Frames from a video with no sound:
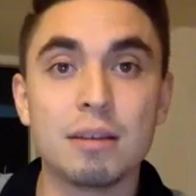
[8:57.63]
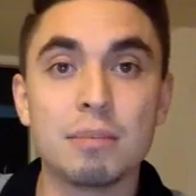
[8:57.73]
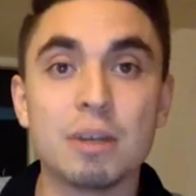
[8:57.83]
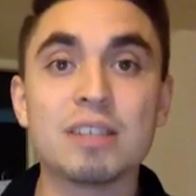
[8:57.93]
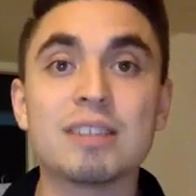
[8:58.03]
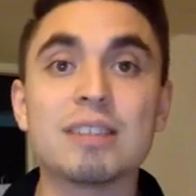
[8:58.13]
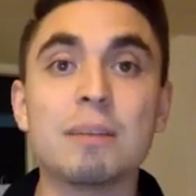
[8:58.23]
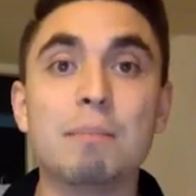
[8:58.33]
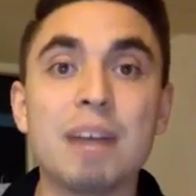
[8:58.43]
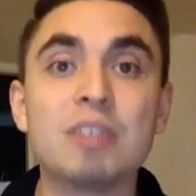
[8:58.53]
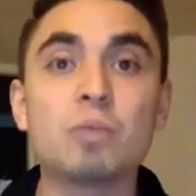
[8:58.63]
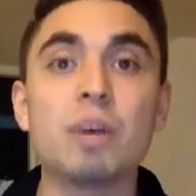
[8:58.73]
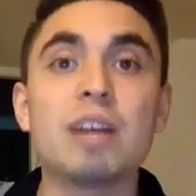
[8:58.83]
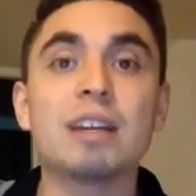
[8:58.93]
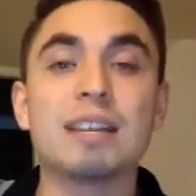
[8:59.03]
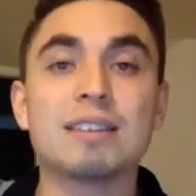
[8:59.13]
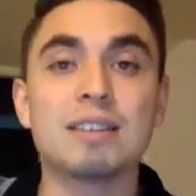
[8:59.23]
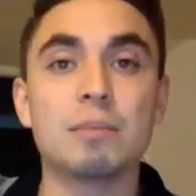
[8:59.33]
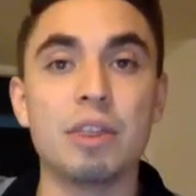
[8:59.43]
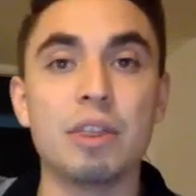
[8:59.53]
Because it's the best way to get
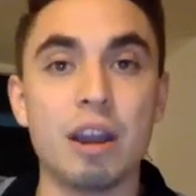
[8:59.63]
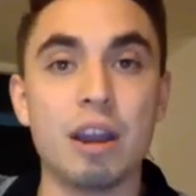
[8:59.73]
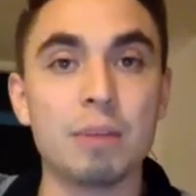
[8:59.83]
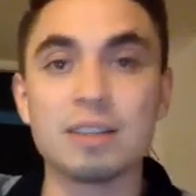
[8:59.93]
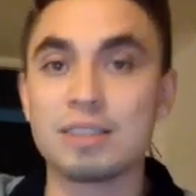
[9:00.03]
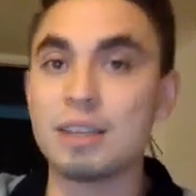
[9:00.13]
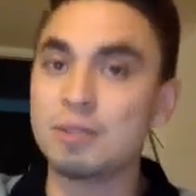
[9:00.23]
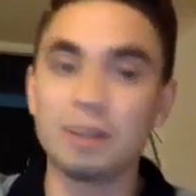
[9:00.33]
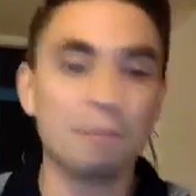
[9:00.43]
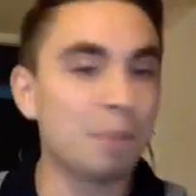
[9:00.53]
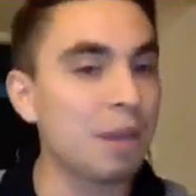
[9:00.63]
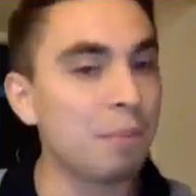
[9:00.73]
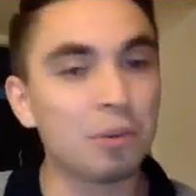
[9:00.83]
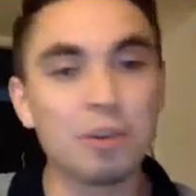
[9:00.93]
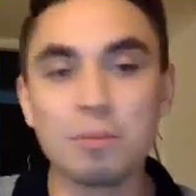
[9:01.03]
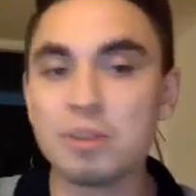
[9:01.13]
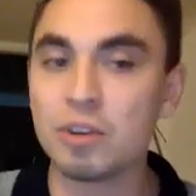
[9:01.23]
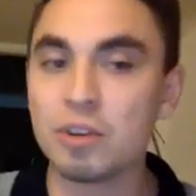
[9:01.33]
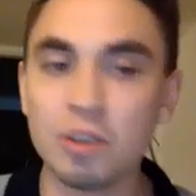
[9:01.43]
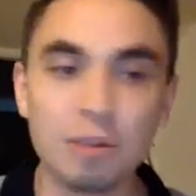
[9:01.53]
someone there. Because some people, humans
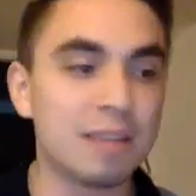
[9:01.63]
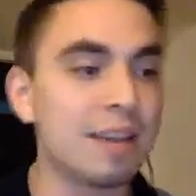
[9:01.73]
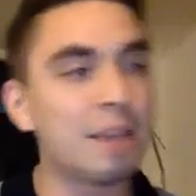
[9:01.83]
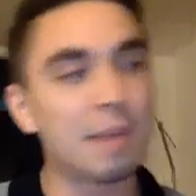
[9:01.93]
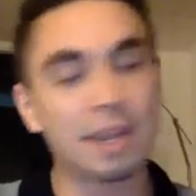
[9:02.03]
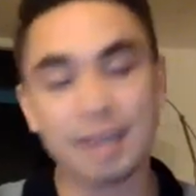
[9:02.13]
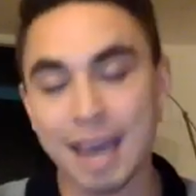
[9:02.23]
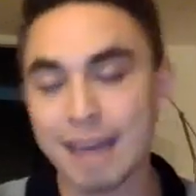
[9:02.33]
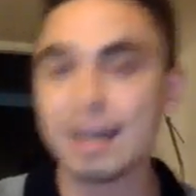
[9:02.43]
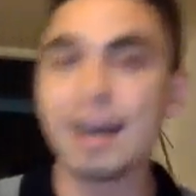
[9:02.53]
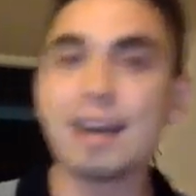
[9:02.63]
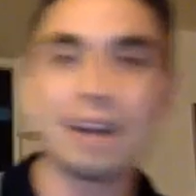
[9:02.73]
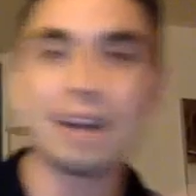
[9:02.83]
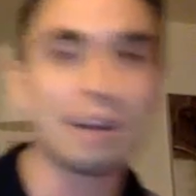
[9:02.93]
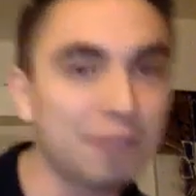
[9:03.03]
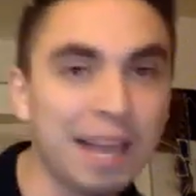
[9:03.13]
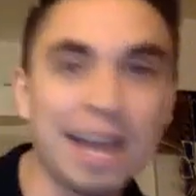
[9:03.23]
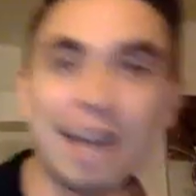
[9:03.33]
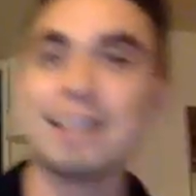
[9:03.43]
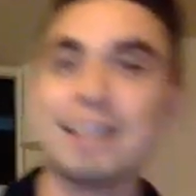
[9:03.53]
are humans. Hey, my cat died. a
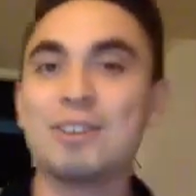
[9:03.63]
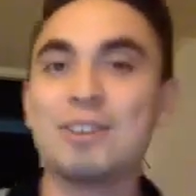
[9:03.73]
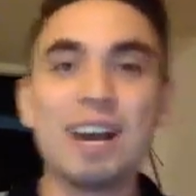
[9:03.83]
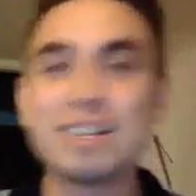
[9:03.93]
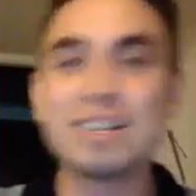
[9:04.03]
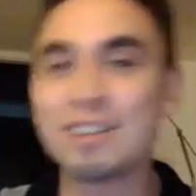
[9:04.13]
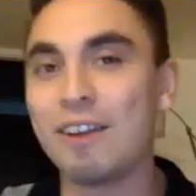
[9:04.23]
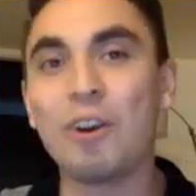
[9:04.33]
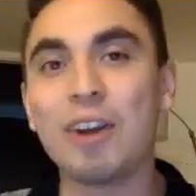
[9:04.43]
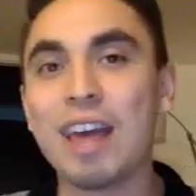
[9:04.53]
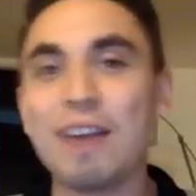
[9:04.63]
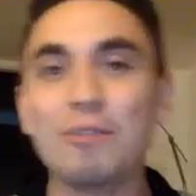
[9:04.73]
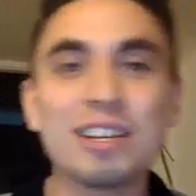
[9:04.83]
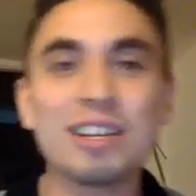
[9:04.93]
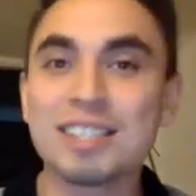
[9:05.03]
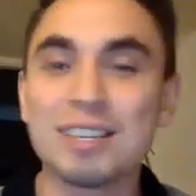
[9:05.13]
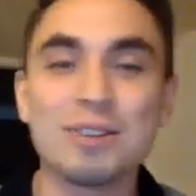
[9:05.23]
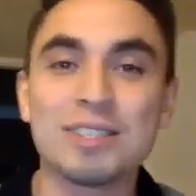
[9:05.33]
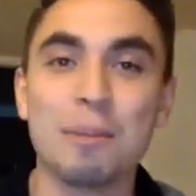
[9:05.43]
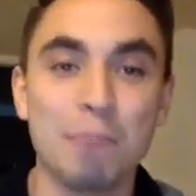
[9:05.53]
flat. You guys have heard every
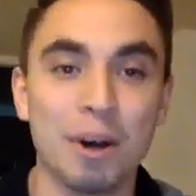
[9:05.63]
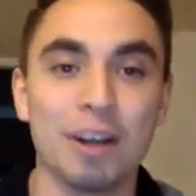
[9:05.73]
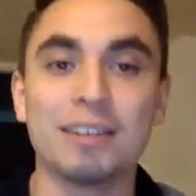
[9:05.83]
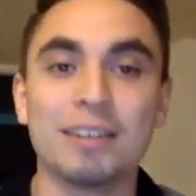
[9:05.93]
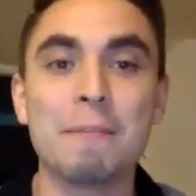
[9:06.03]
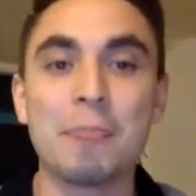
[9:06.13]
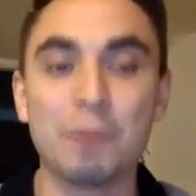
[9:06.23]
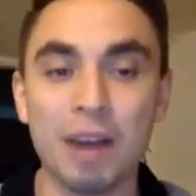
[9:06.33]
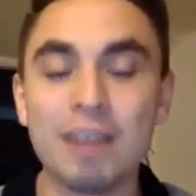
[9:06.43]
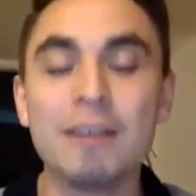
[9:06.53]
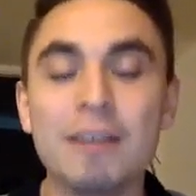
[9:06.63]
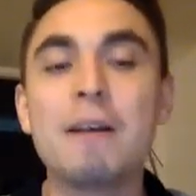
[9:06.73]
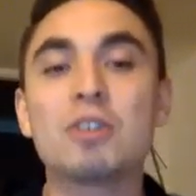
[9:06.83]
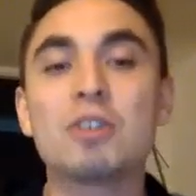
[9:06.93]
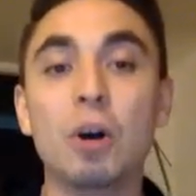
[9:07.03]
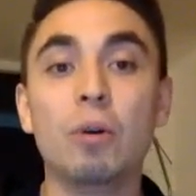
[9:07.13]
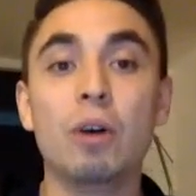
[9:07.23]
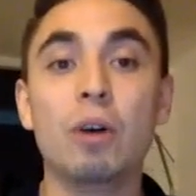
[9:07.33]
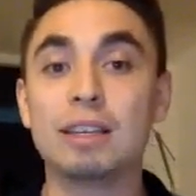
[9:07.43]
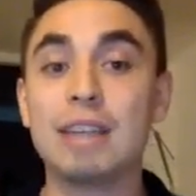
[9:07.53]
excuse in the book, right?
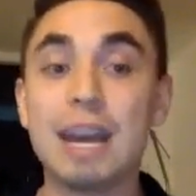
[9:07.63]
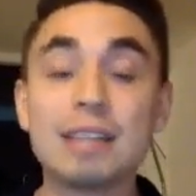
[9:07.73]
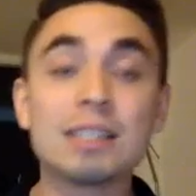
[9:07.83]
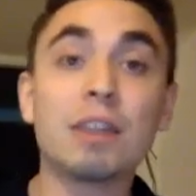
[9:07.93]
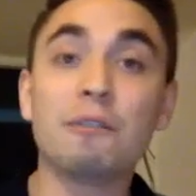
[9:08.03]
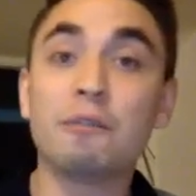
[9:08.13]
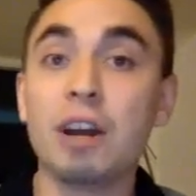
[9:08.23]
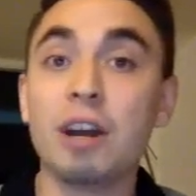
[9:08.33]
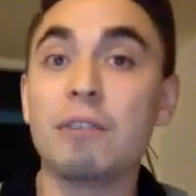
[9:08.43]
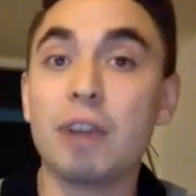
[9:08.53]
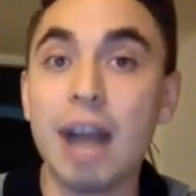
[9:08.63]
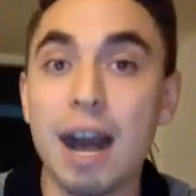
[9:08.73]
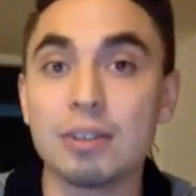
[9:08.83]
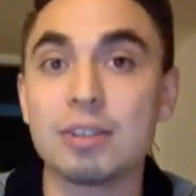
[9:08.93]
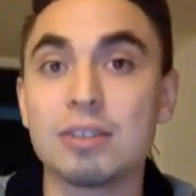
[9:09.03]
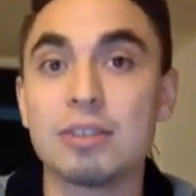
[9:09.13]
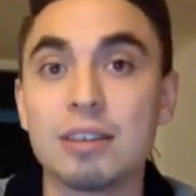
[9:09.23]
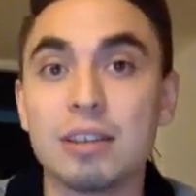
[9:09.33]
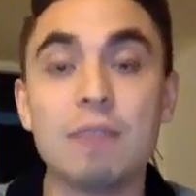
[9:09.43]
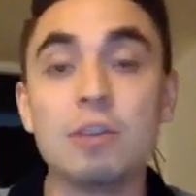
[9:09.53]
So get to the front of their house.
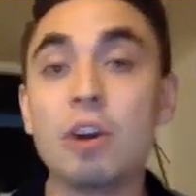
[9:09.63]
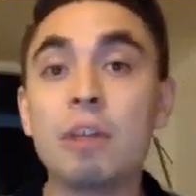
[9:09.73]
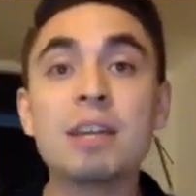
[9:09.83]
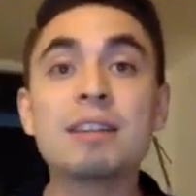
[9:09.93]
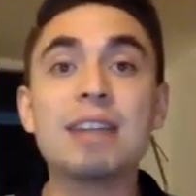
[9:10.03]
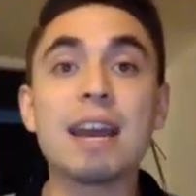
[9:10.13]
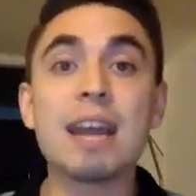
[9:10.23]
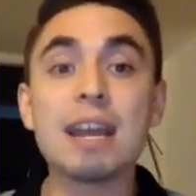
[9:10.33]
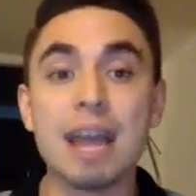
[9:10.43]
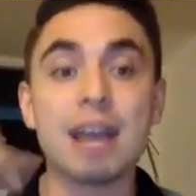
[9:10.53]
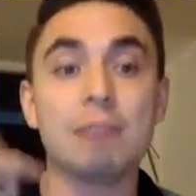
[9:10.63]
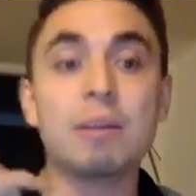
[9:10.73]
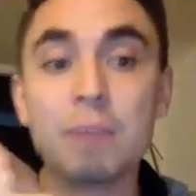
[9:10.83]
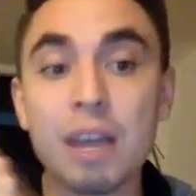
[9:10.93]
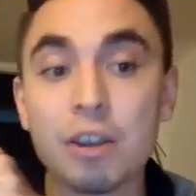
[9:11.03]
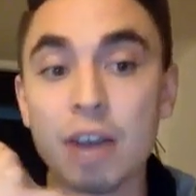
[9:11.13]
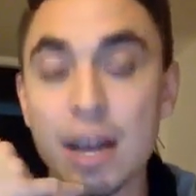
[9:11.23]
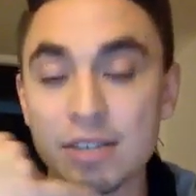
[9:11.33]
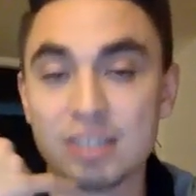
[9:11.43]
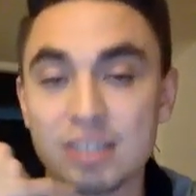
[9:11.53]
If you know the meeting's at 8, hey, I'm going to be at your
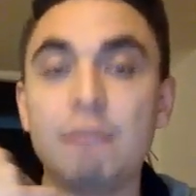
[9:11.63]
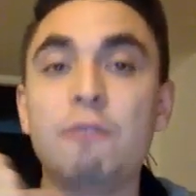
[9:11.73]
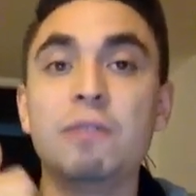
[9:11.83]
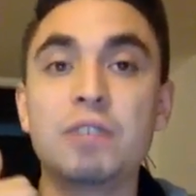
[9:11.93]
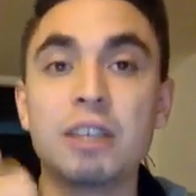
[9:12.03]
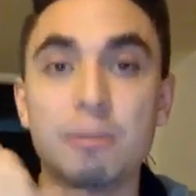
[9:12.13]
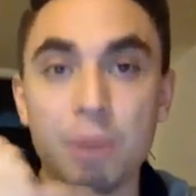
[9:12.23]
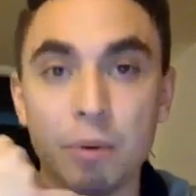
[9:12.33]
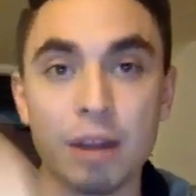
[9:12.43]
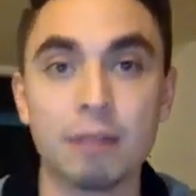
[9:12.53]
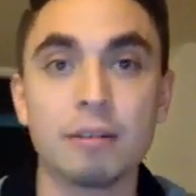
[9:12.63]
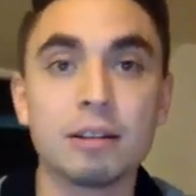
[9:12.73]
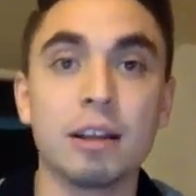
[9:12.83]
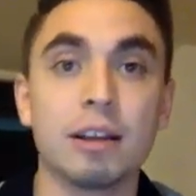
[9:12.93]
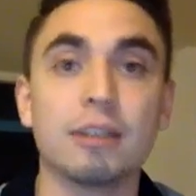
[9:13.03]
house at 7:15. Be ready. Click.